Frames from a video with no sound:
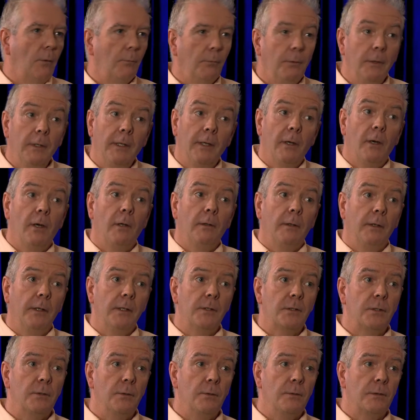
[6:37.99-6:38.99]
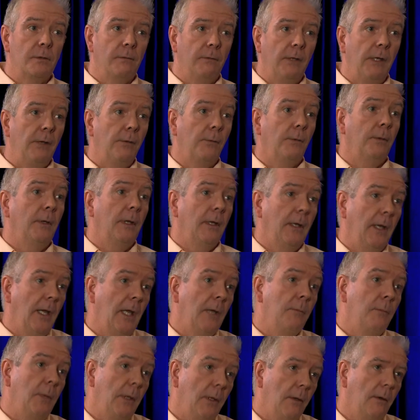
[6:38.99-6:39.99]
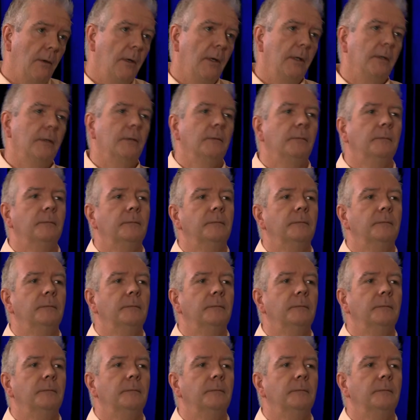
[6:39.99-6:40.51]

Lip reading: really all issues of Ethernet and beyond.